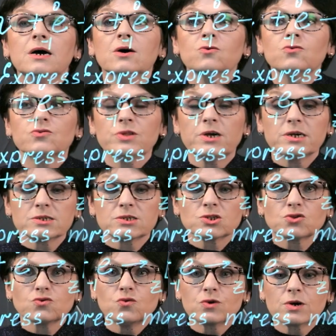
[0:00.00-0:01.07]
We have 40.
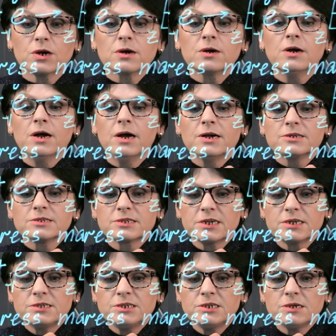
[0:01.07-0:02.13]

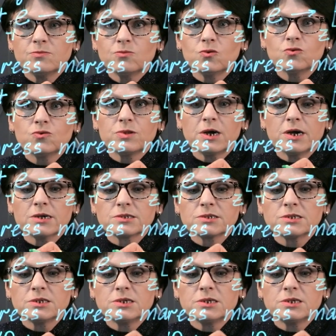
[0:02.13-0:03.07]
And then we have